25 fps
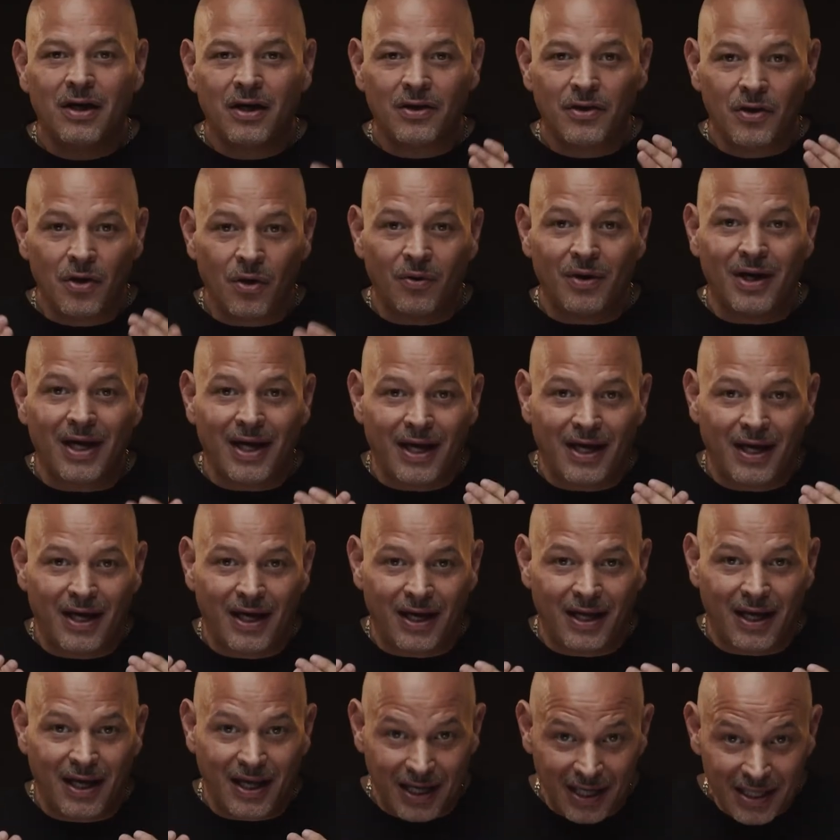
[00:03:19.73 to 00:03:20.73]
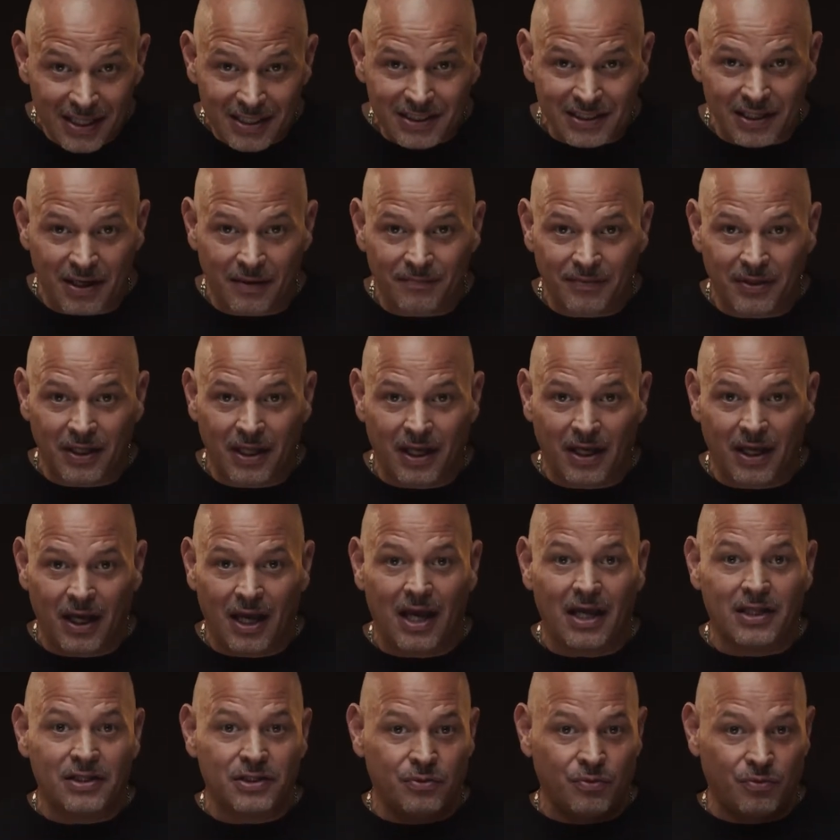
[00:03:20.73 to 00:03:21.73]
No, it is something.
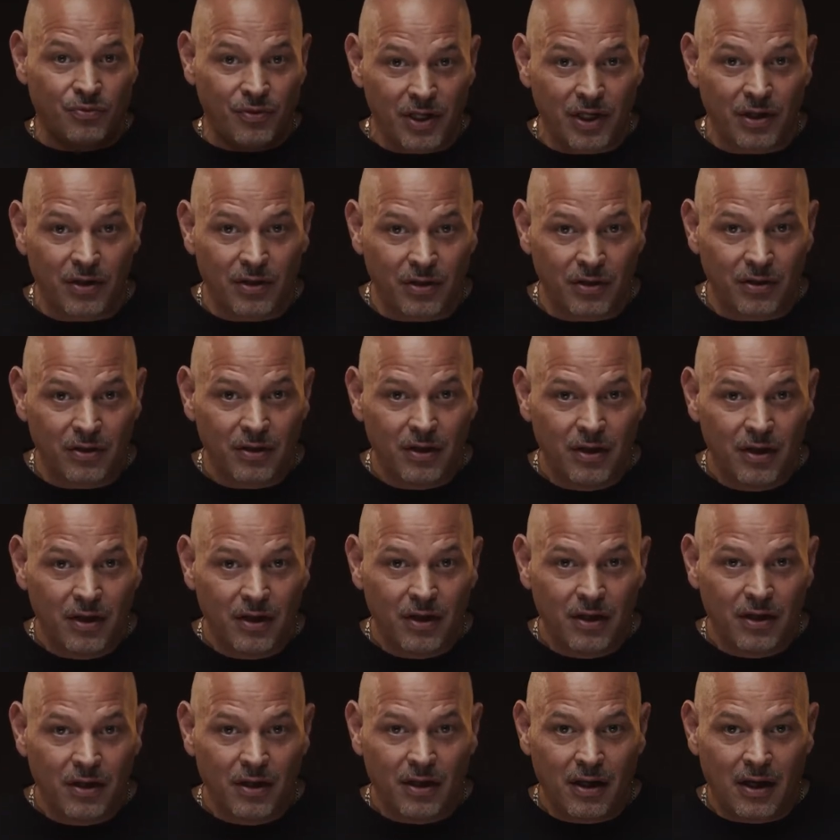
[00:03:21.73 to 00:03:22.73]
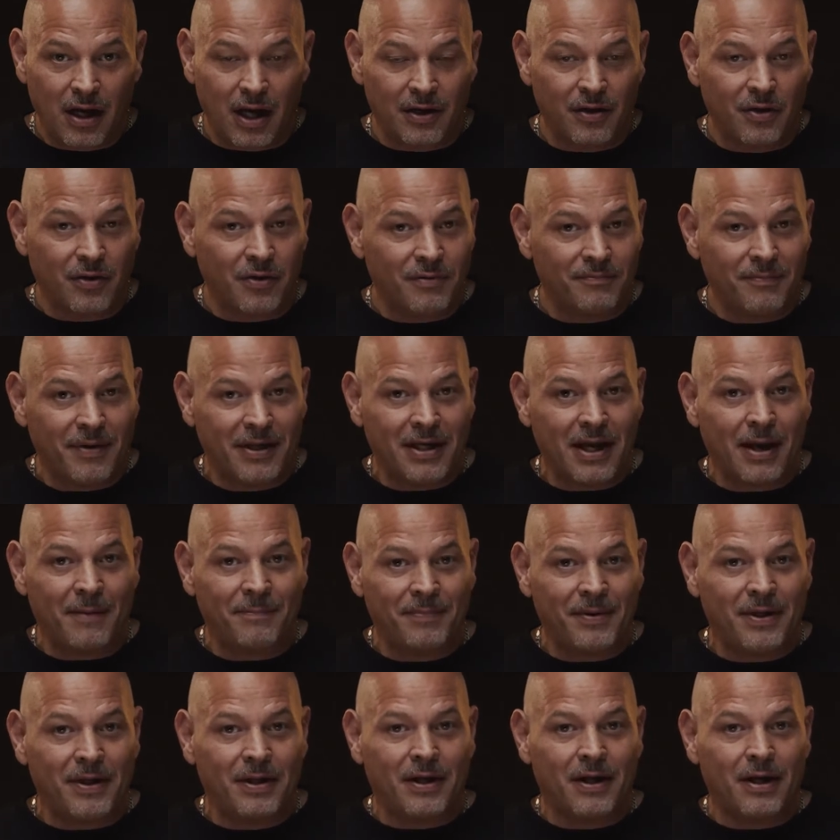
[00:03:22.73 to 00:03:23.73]
It's real. I know it may not
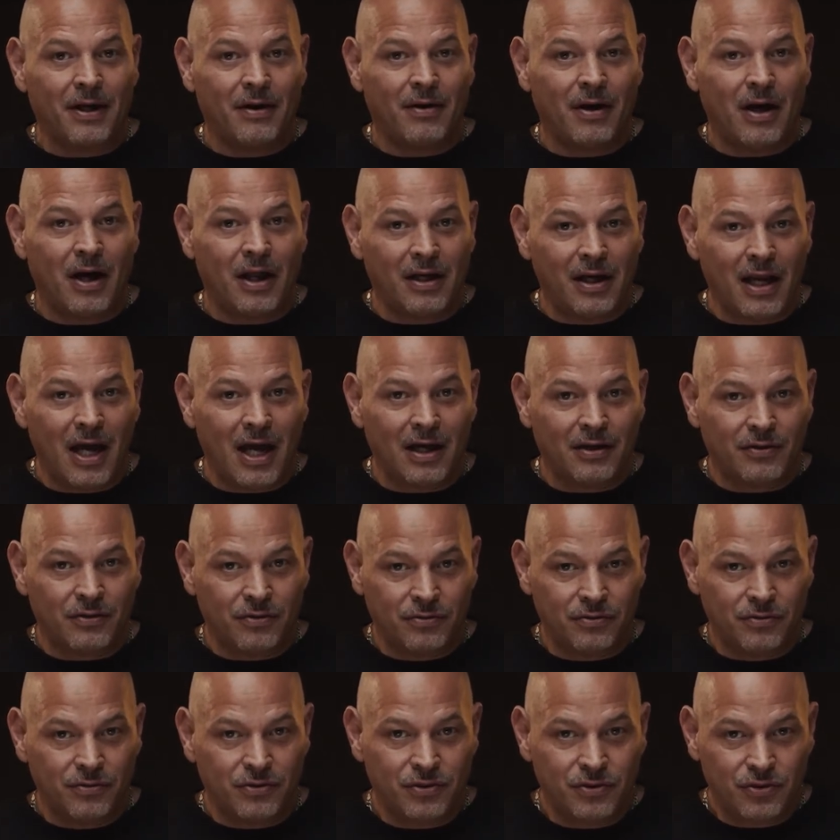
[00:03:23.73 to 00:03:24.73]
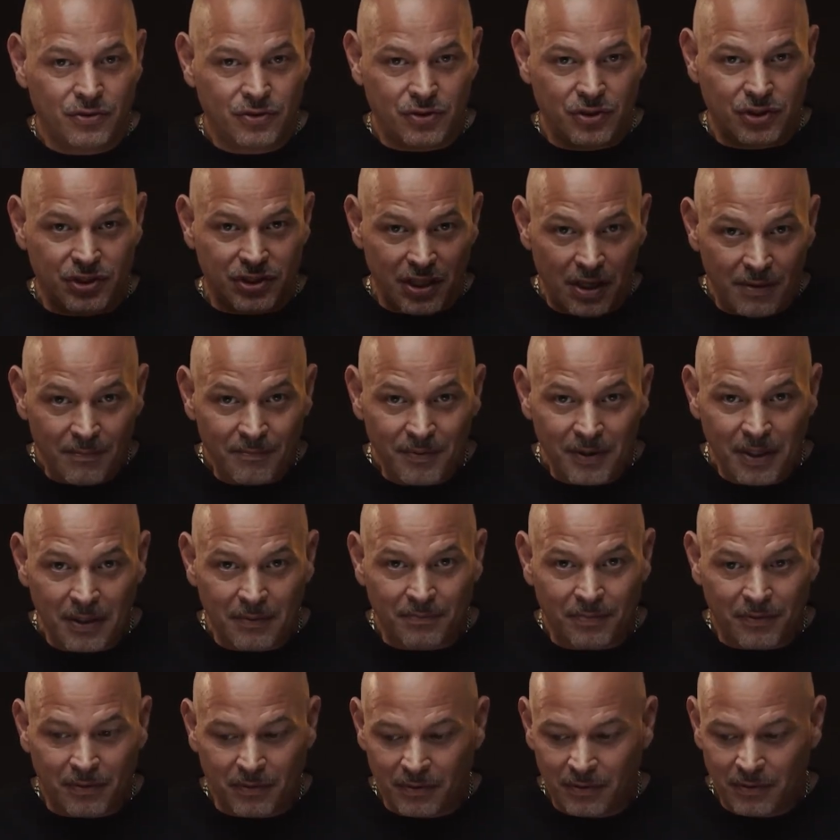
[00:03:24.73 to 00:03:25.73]
be a lot to some
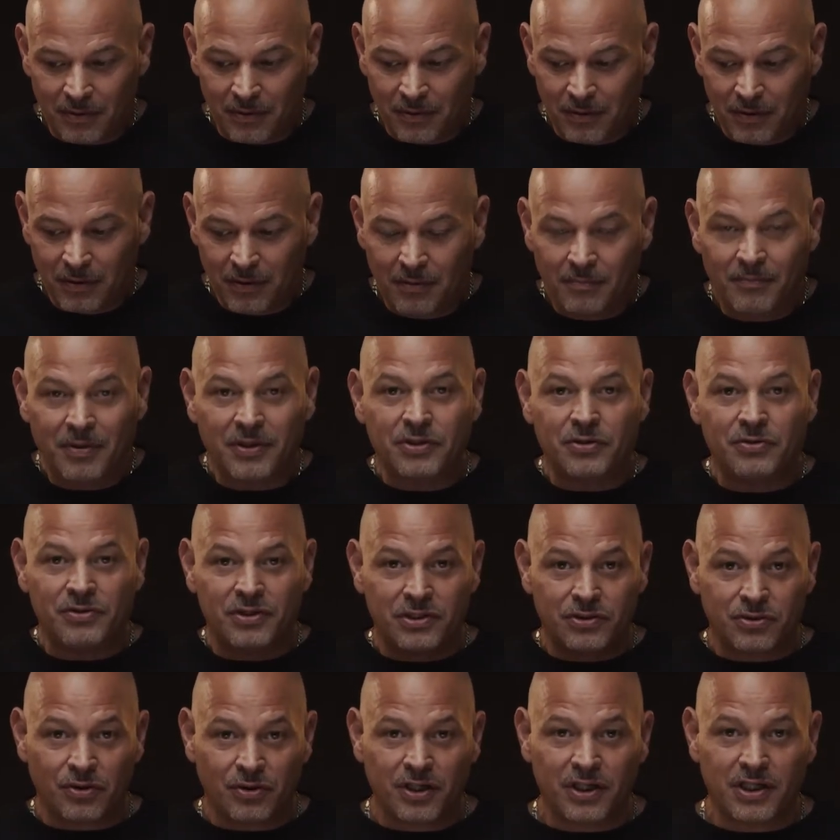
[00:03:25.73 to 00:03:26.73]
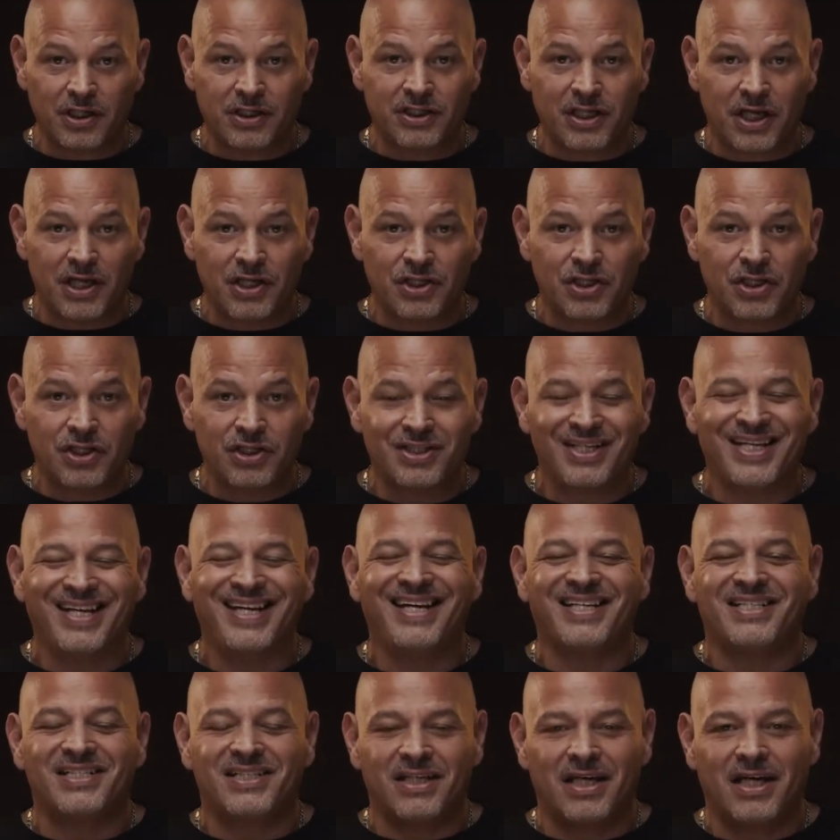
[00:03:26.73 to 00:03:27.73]
people, but to these organizations,
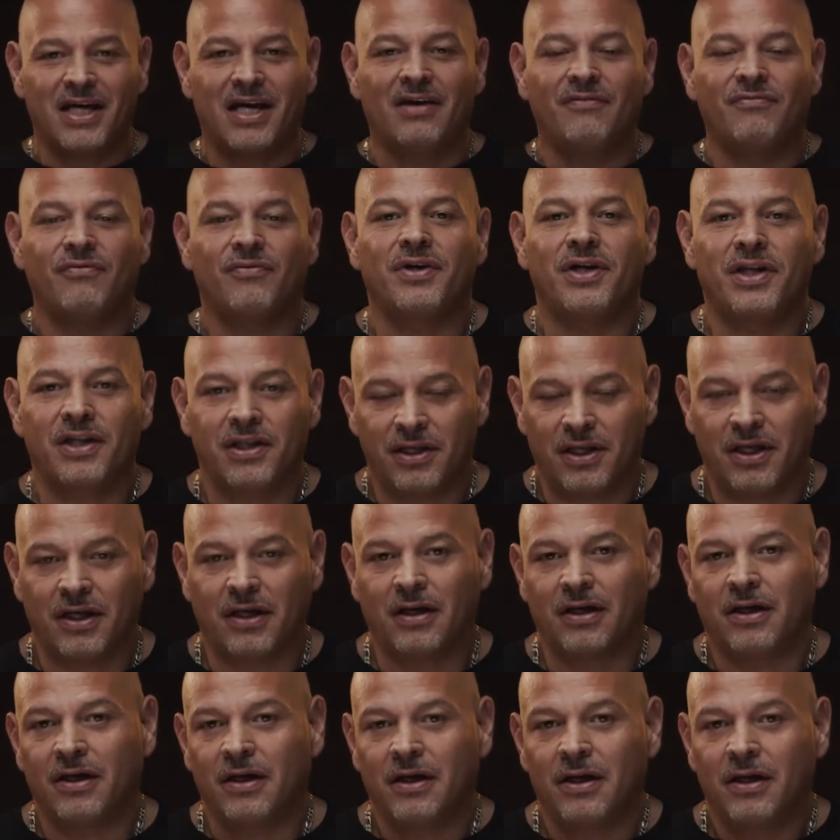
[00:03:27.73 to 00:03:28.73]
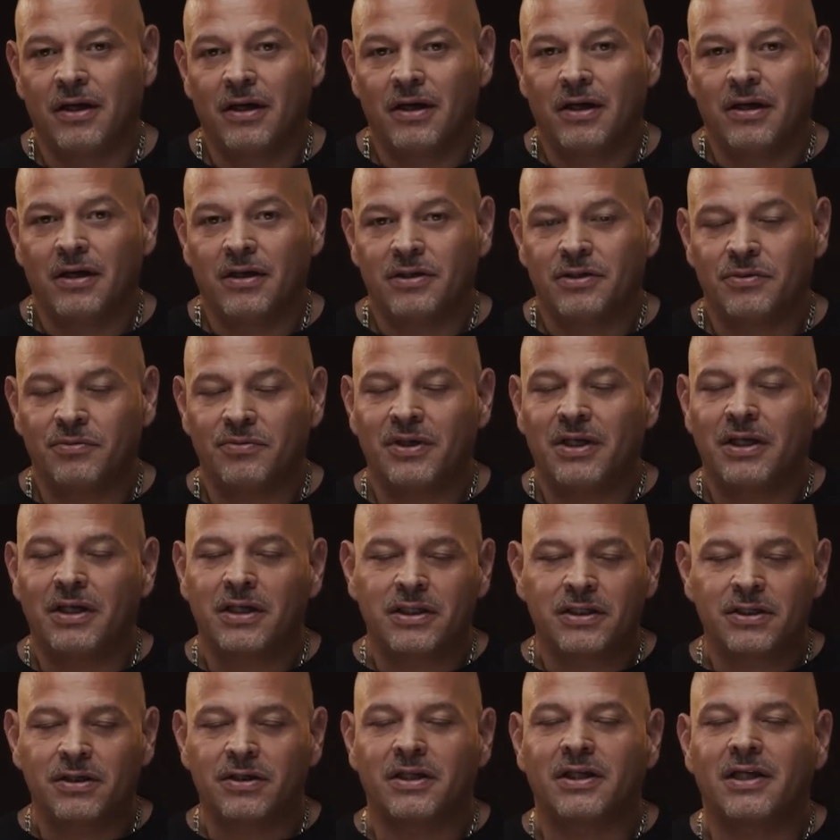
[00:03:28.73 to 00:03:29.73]
it's everything. So we need to
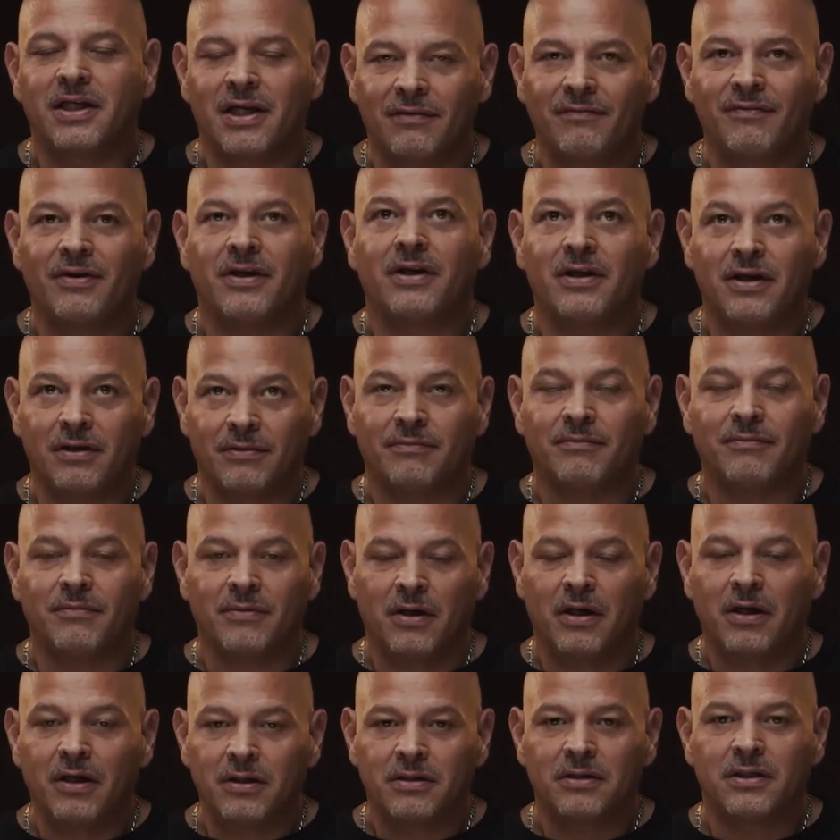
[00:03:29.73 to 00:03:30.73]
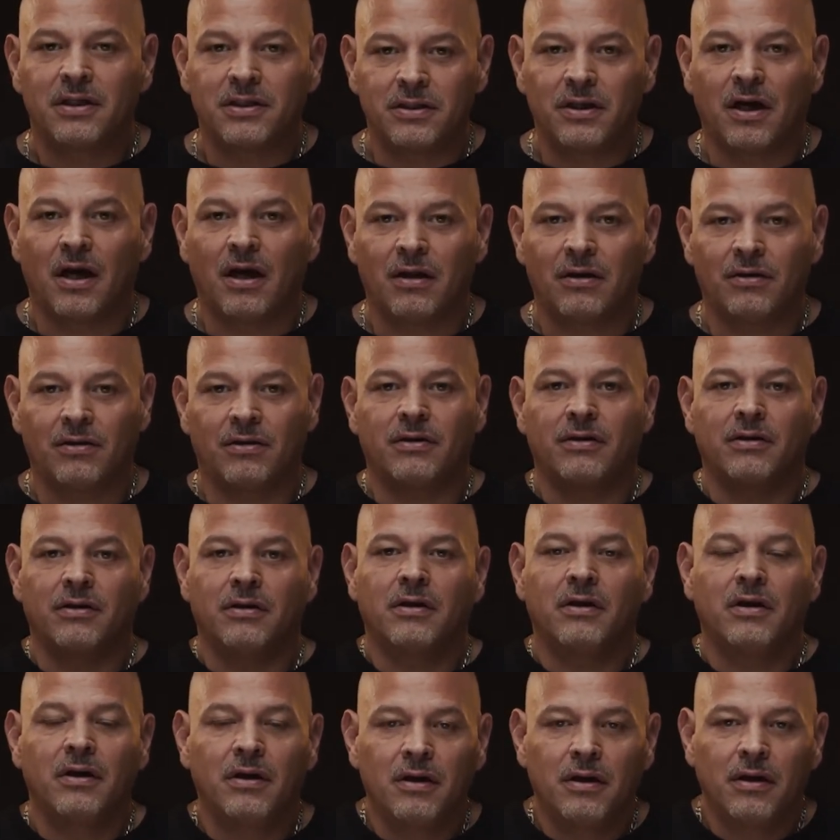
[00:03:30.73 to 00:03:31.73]
start giving them the $1.
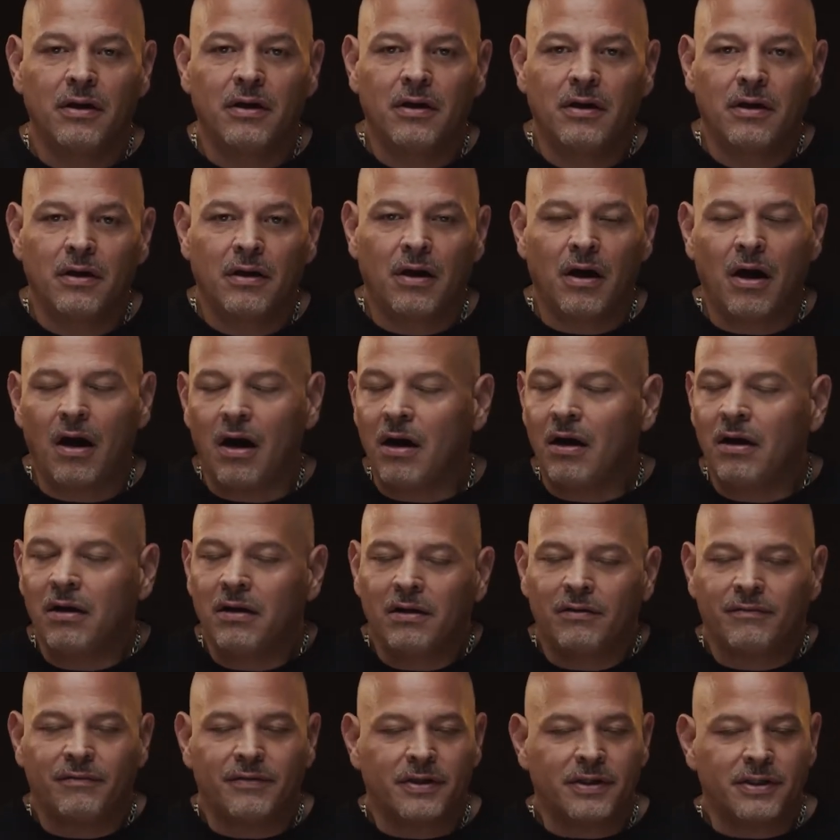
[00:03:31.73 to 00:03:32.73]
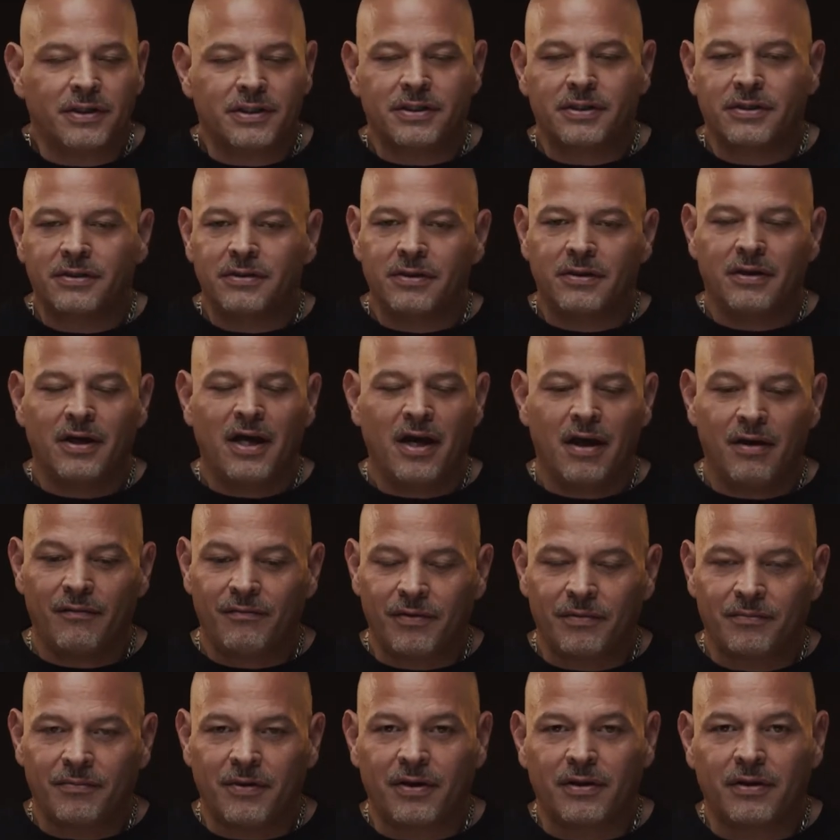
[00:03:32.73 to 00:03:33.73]
All of us,
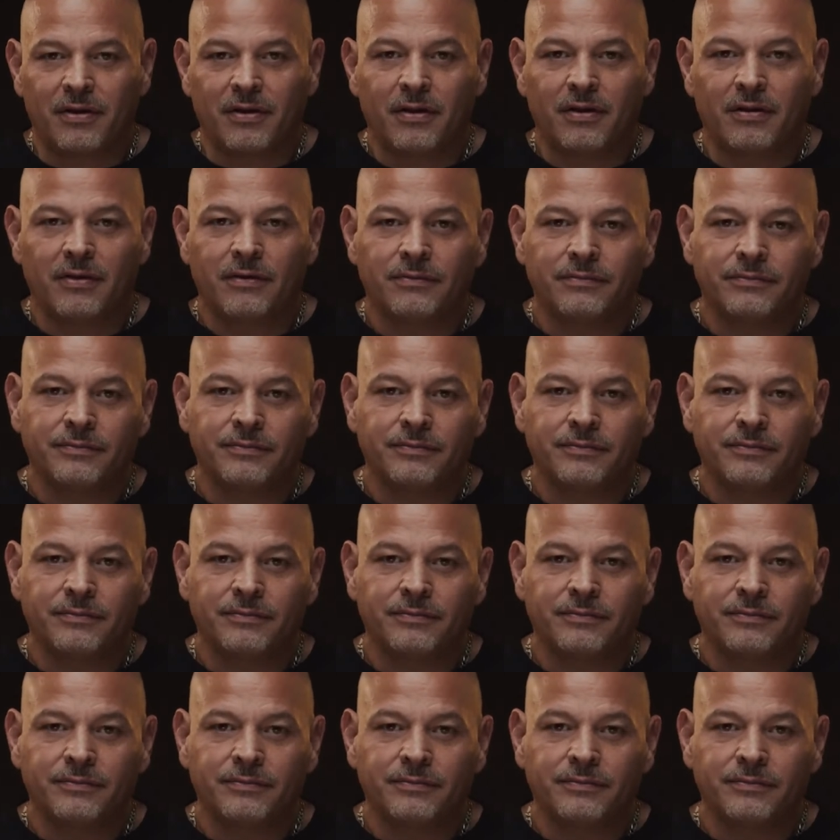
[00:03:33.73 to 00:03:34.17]
every month.